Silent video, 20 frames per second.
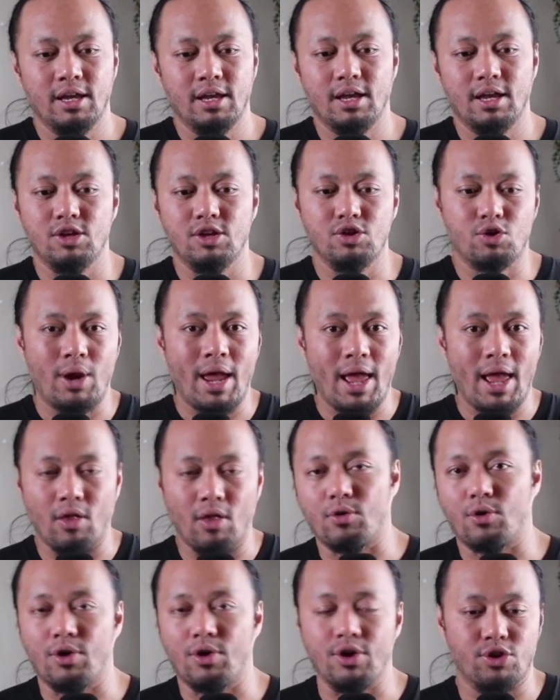your
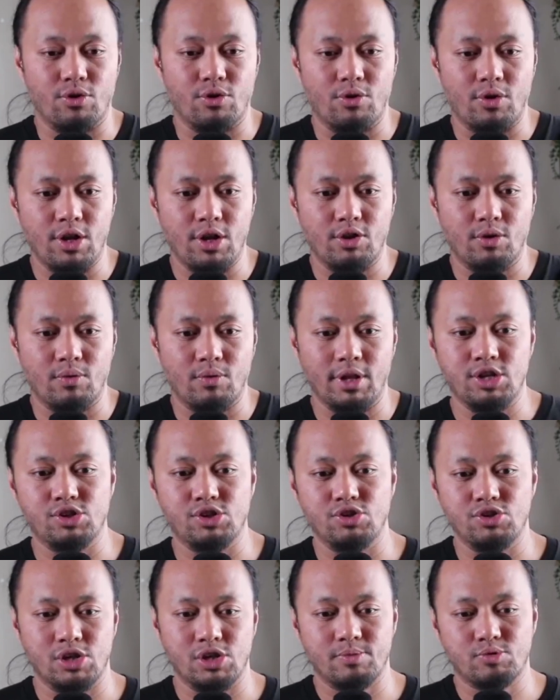health or in your
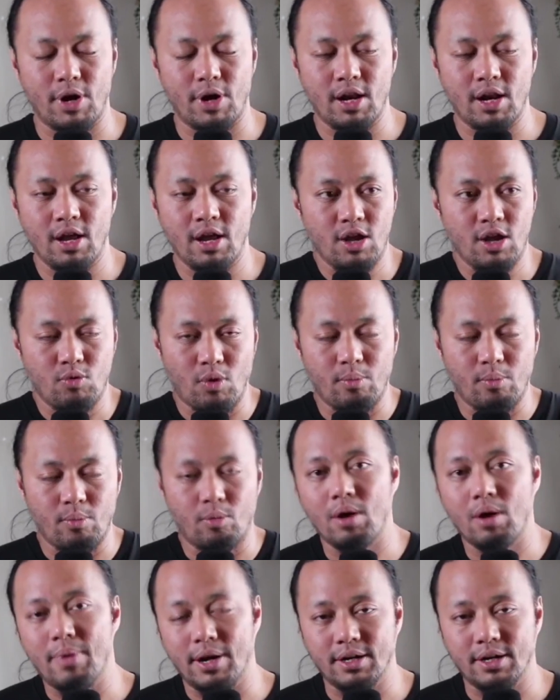relationships, right? You want
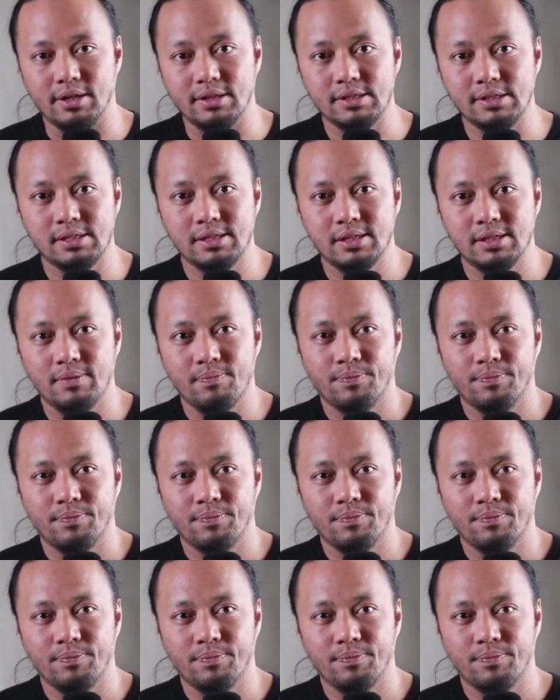more abundance.